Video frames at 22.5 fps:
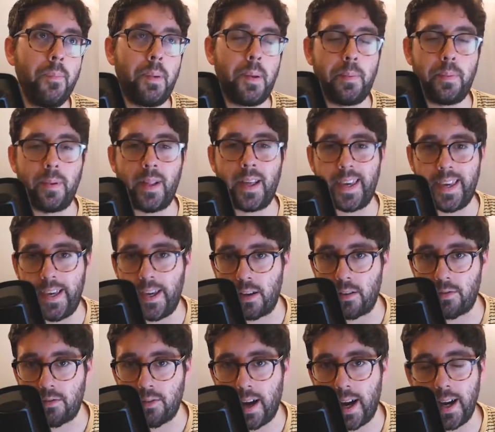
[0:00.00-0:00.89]
people like
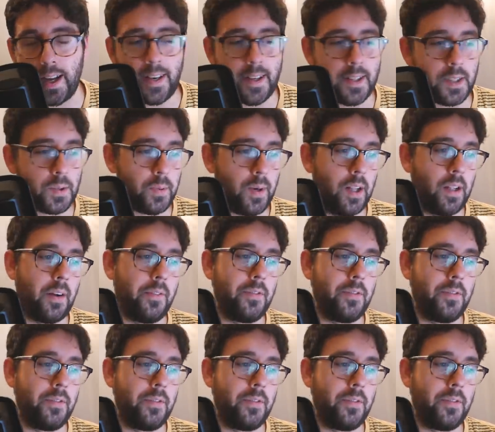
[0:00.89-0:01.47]
Egan-Riley as well.